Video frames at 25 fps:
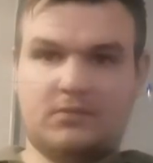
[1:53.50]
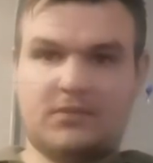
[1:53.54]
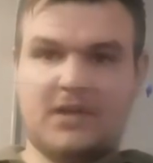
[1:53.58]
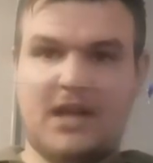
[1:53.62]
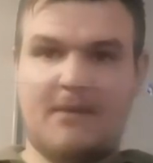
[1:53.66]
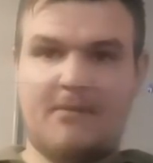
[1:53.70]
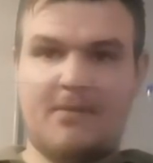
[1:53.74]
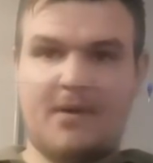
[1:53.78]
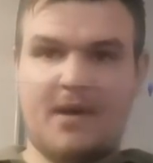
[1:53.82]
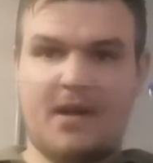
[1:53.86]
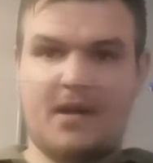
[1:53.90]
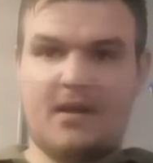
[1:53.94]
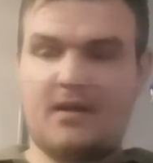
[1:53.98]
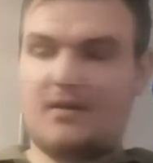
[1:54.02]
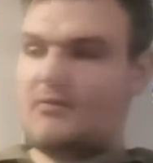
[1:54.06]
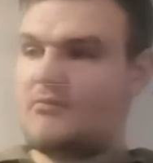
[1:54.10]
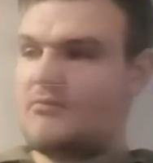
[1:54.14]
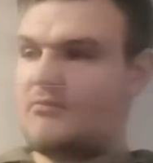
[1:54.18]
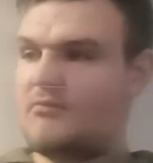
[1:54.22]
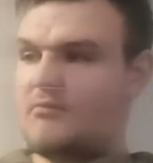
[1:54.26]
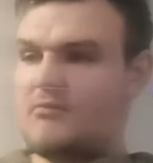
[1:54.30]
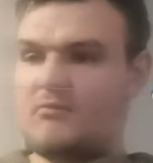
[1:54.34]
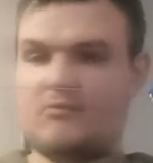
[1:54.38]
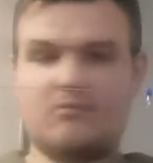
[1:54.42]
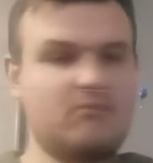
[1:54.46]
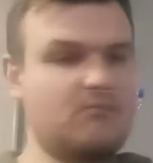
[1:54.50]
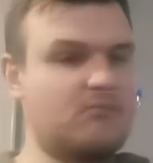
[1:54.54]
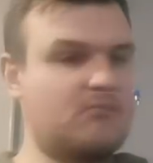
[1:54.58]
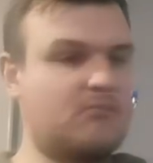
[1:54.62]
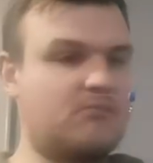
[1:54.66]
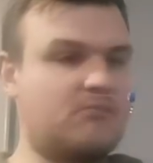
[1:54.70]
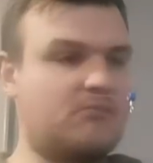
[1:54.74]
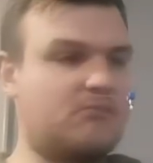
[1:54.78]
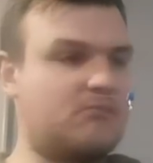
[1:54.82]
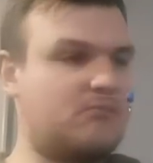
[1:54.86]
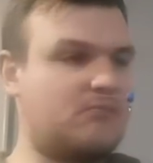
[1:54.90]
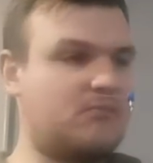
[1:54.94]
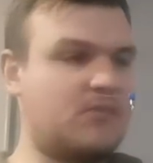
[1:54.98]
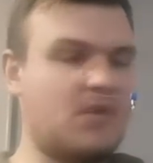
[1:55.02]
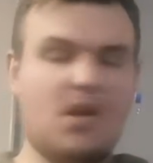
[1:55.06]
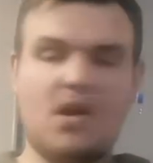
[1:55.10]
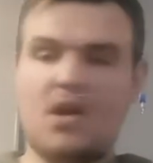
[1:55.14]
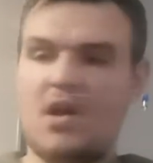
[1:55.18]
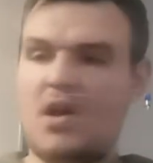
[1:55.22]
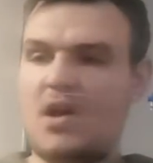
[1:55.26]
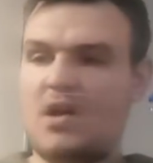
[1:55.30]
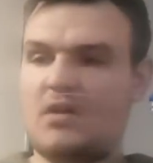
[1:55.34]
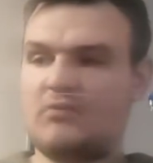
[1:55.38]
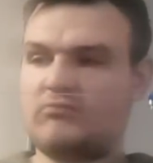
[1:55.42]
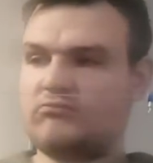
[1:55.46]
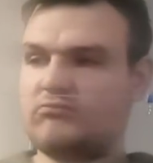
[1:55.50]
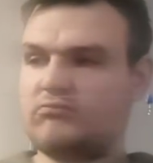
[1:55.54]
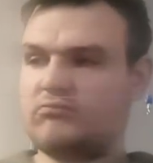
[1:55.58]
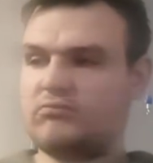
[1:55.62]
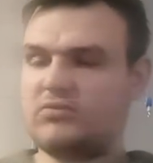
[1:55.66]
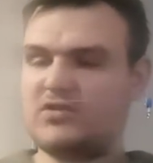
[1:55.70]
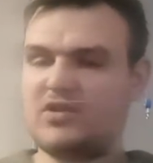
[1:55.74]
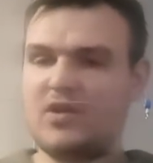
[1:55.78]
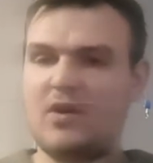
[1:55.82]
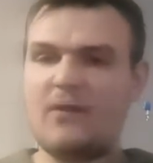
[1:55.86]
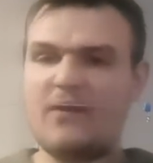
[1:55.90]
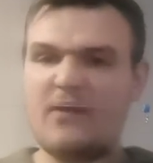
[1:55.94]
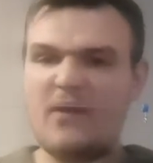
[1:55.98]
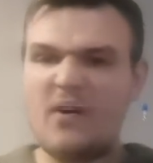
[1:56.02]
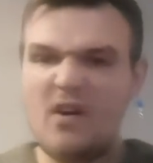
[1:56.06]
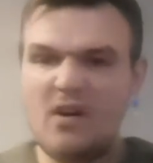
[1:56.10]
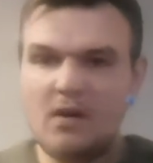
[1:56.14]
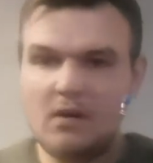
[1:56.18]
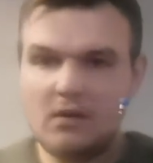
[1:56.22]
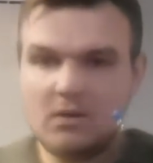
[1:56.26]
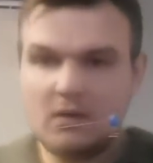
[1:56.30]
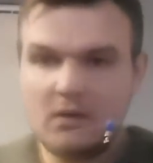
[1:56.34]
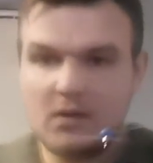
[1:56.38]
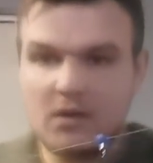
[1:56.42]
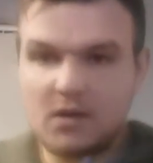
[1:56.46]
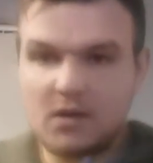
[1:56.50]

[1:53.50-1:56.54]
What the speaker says: that big, 2 foot.